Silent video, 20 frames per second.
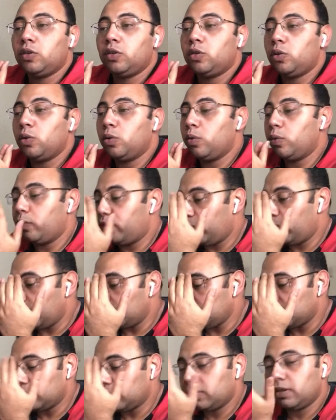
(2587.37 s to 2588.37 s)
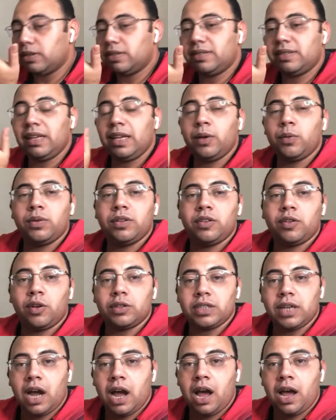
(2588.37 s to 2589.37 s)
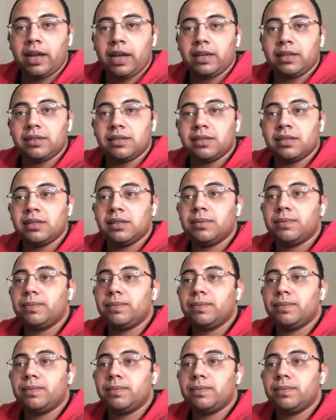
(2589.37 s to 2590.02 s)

to first see with your eyes.